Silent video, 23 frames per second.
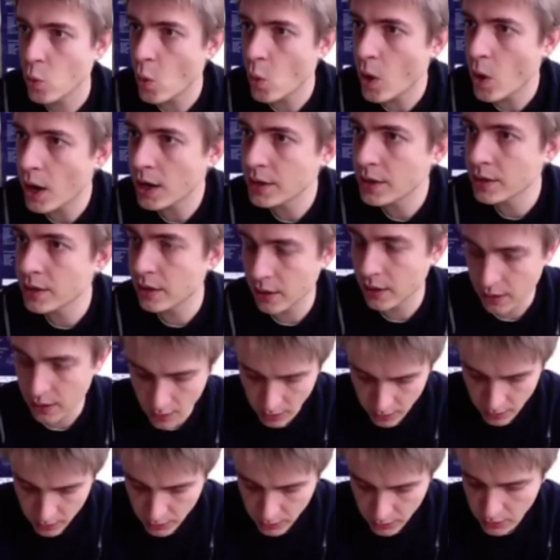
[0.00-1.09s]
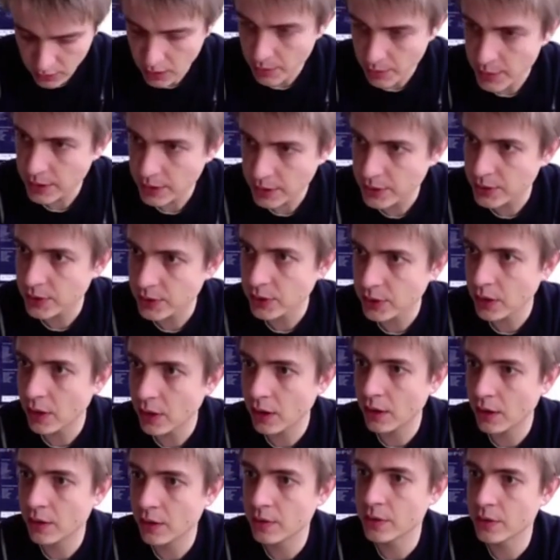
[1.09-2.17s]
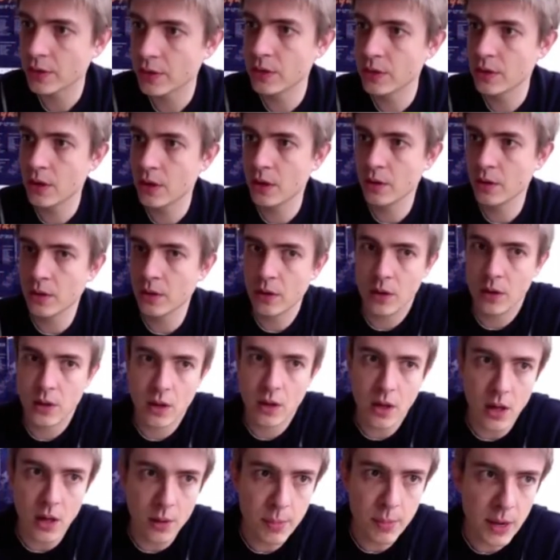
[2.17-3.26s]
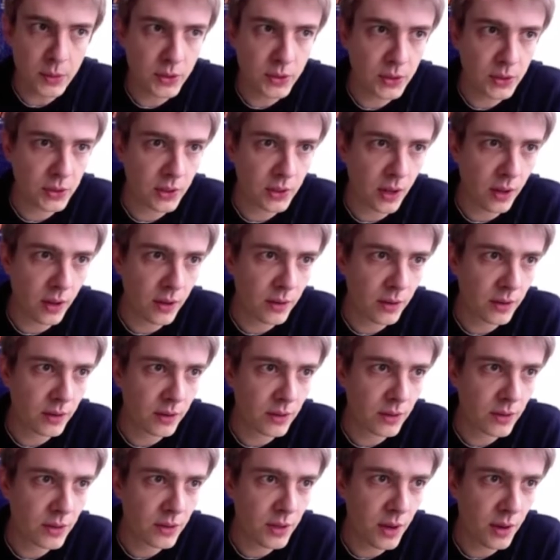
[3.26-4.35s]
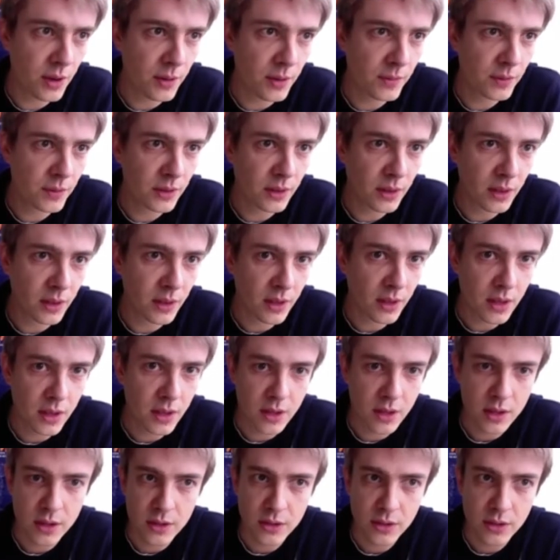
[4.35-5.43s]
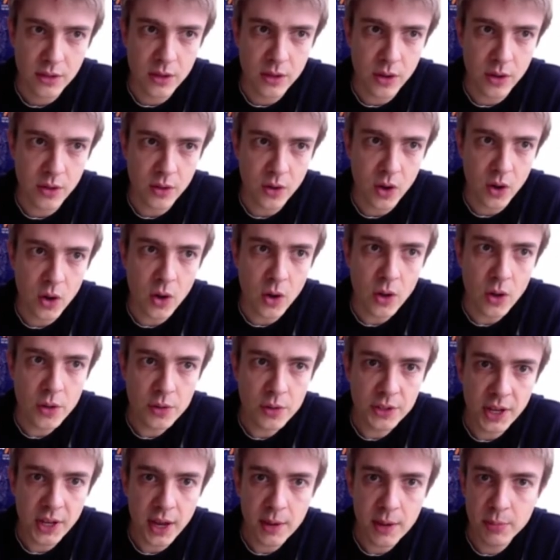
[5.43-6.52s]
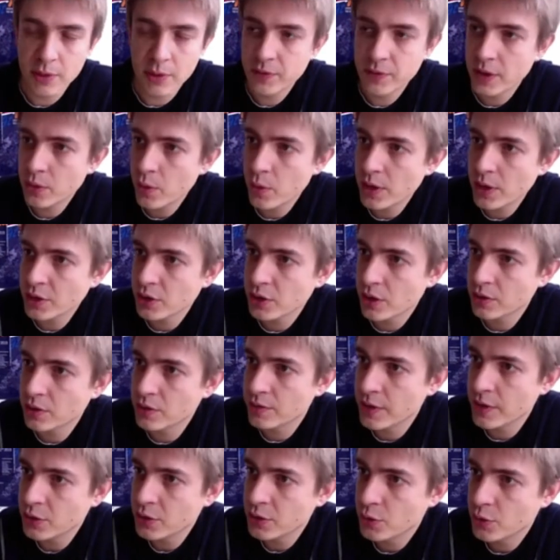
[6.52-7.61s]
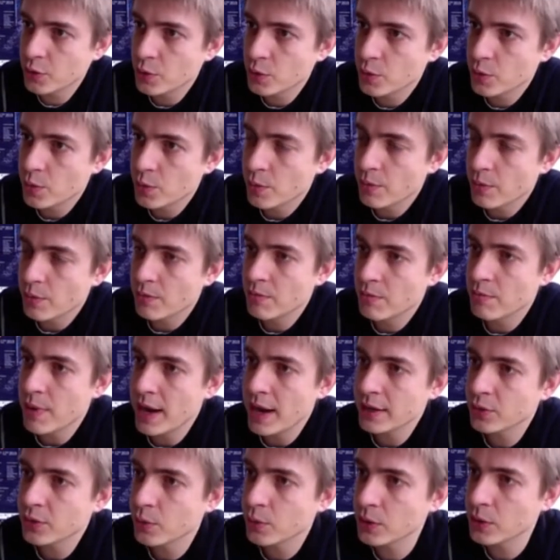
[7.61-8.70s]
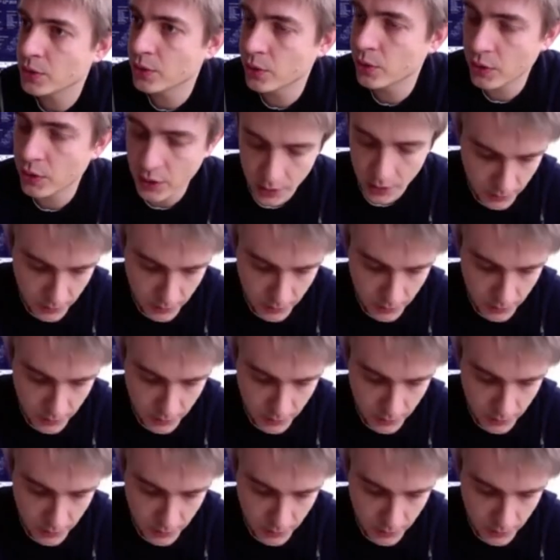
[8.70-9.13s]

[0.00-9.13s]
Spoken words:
one comment about the other type of equation that you might want to